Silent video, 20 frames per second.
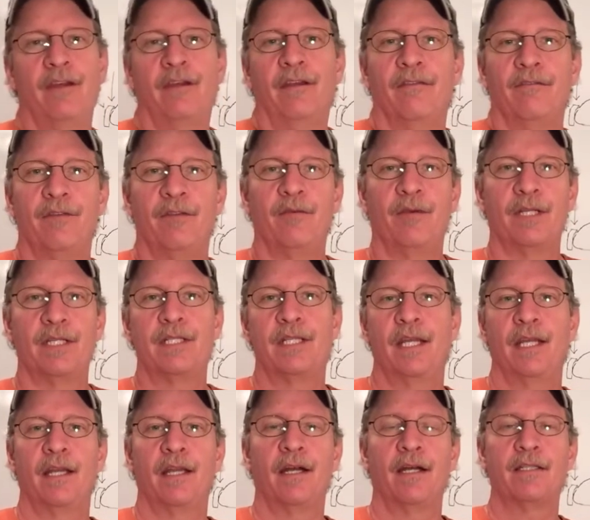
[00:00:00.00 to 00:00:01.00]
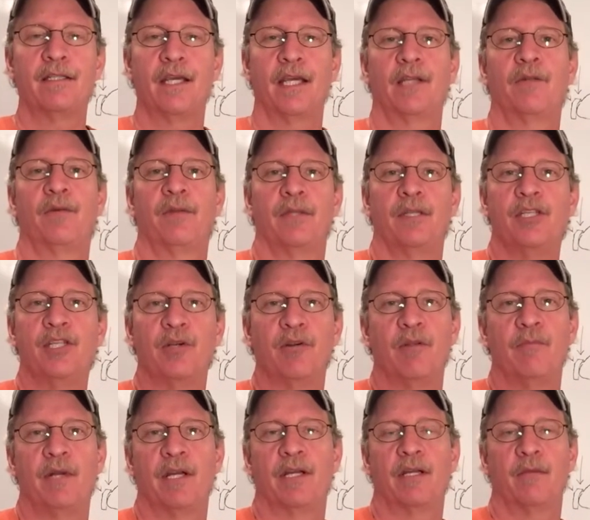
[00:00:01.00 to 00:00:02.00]
If you want to stay in contact with the
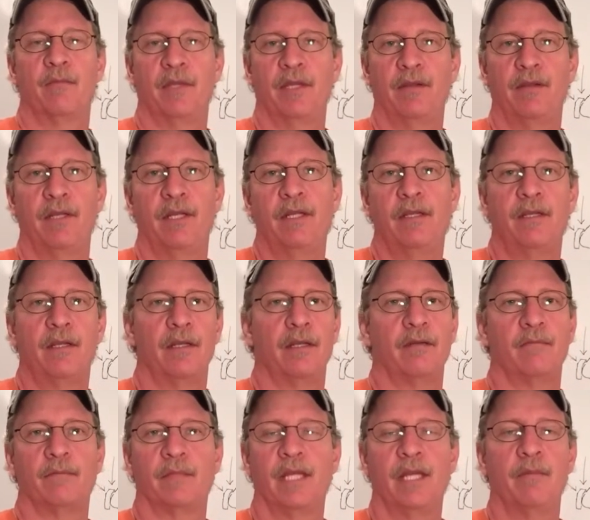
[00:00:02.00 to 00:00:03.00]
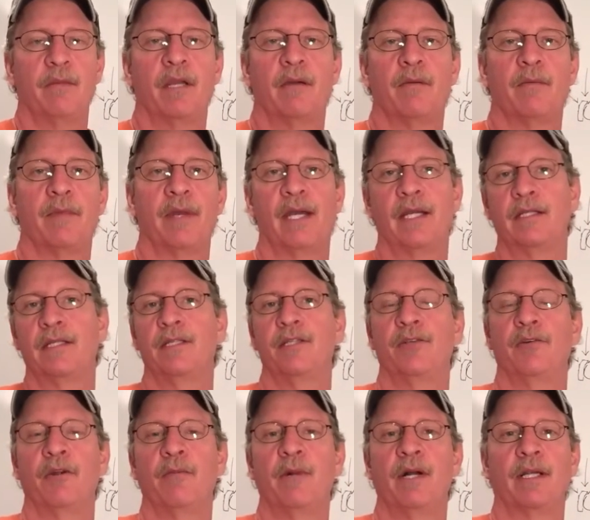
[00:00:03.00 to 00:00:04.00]
Jewelry Monk community, keep coming back to
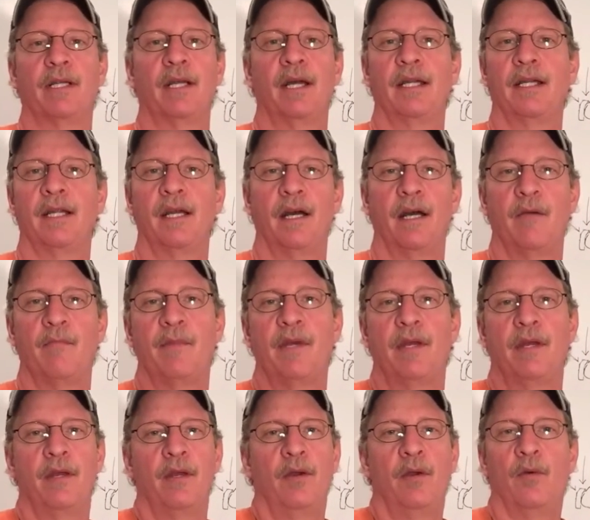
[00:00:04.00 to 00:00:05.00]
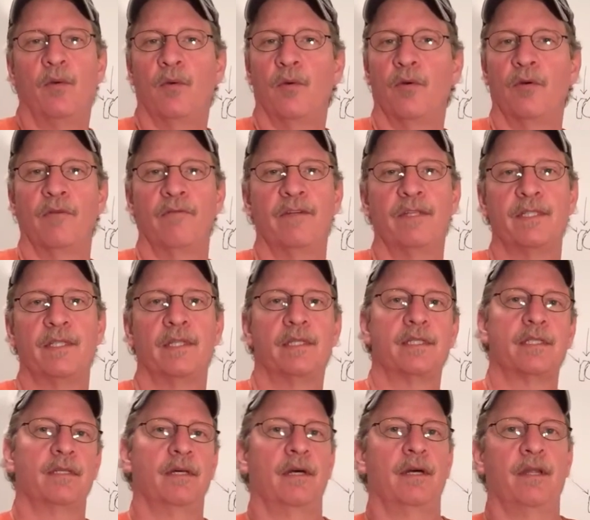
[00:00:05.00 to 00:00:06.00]
JewelryMonk.com or visit
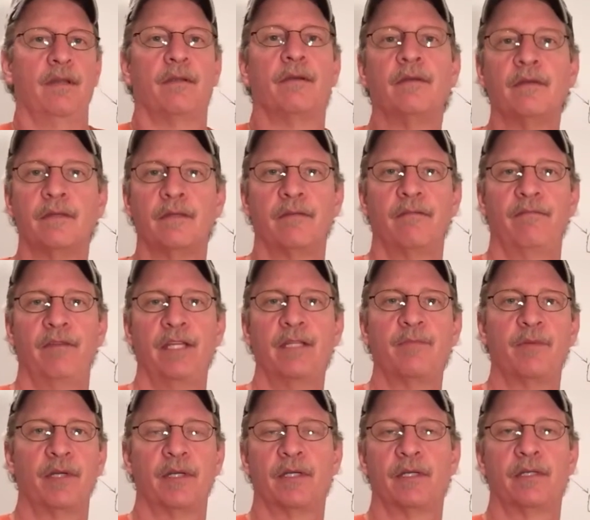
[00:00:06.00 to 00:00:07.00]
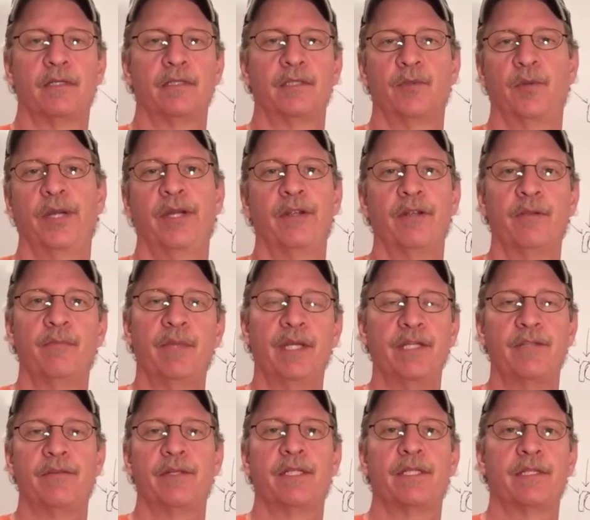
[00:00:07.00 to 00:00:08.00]
us on Facebook, Twitter,
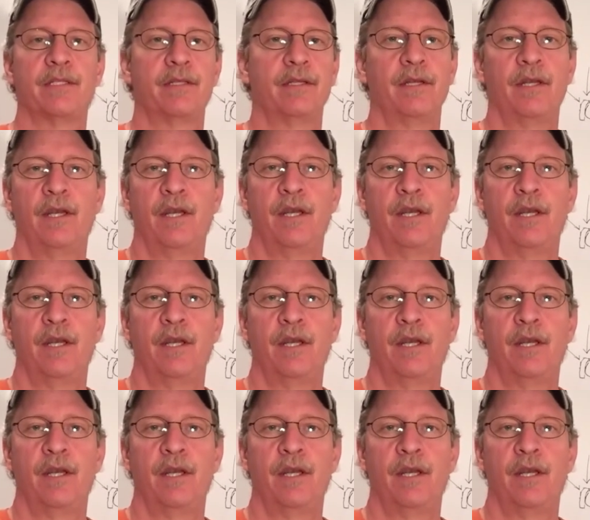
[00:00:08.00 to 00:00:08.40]
Pinterest.